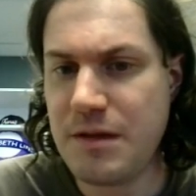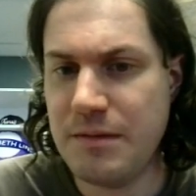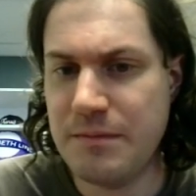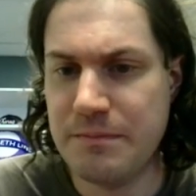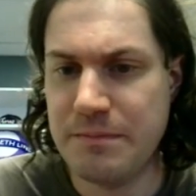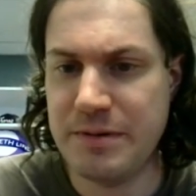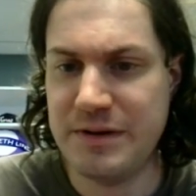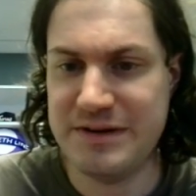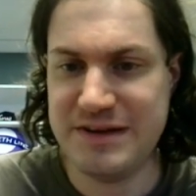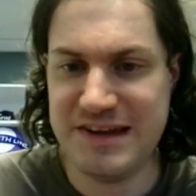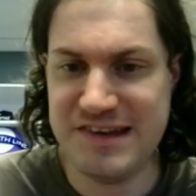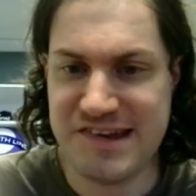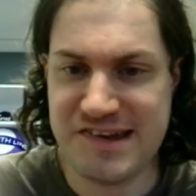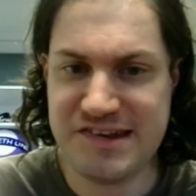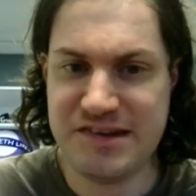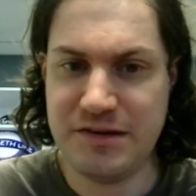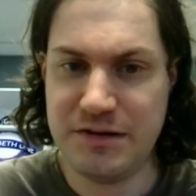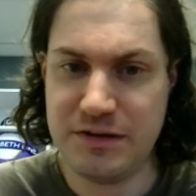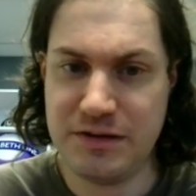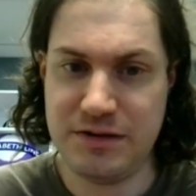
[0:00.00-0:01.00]
But it's
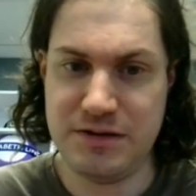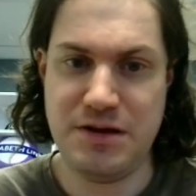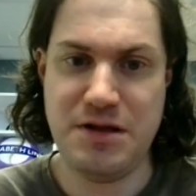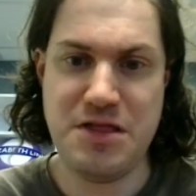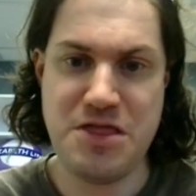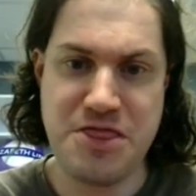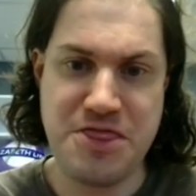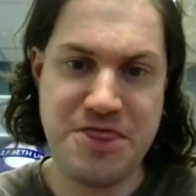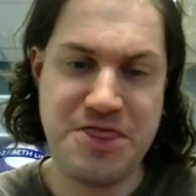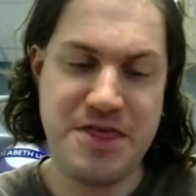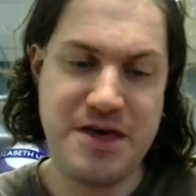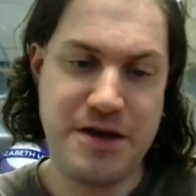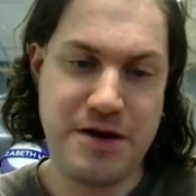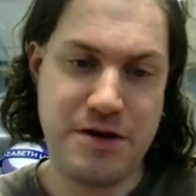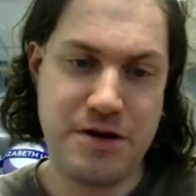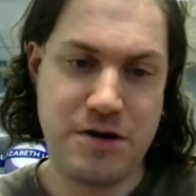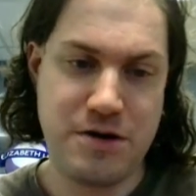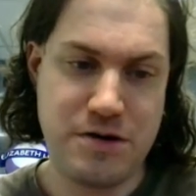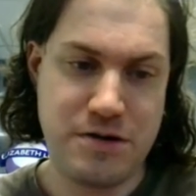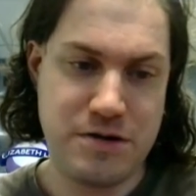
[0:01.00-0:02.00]
still
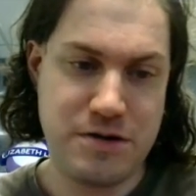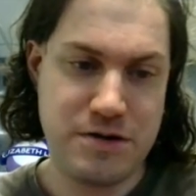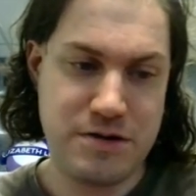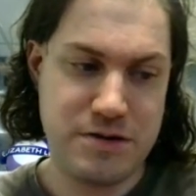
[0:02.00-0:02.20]
there